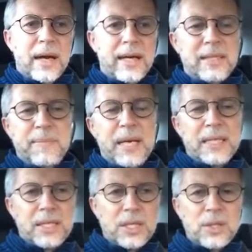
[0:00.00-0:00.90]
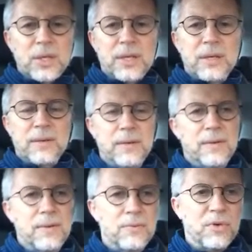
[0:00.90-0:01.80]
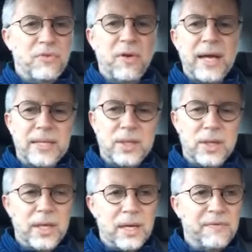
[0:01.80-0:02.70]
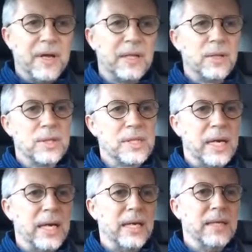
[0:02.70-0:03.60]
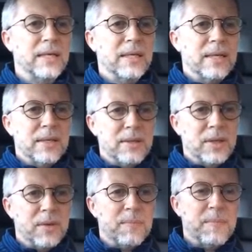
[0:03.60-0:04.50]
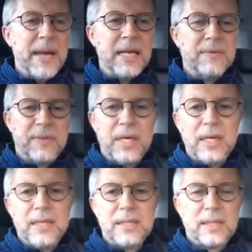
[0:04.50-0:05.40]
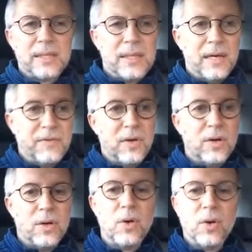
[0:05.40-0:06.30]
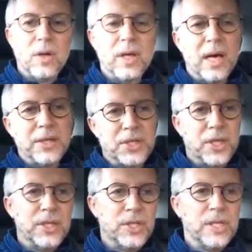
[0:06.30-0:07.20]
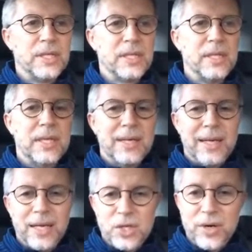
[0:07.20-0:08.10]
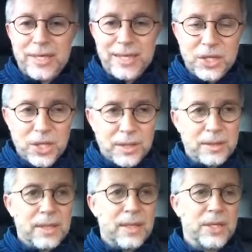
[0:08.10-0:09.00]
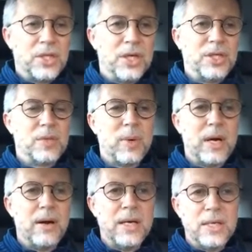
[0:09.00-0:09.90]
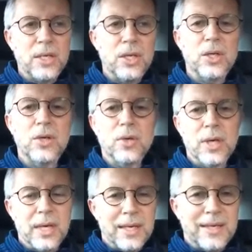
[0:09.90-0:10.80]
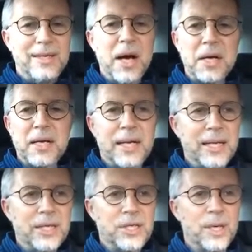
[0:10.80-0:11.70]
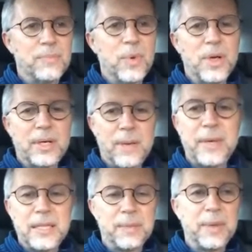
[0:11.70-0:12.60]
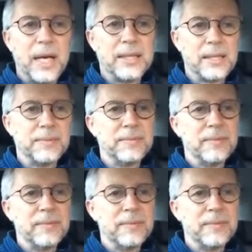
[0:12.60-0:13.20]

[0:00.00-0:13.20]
as I began to reflect on it, I felt the Lord say, you know, many of these, if not all, are churches in transition. They're churches where a new, younger leadership were coming into place.